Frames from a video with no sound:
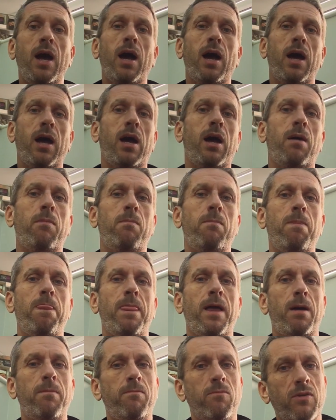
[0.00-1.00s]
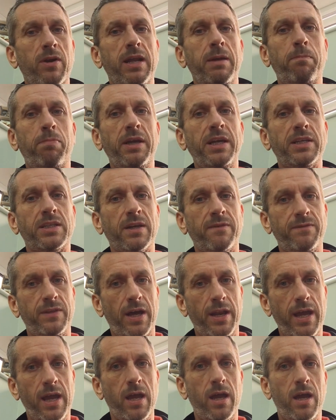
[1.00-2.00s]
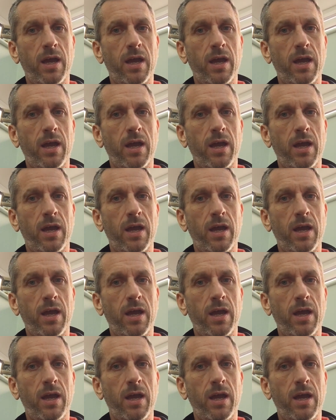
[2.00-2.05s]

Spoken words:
I'm really pleased I've done it.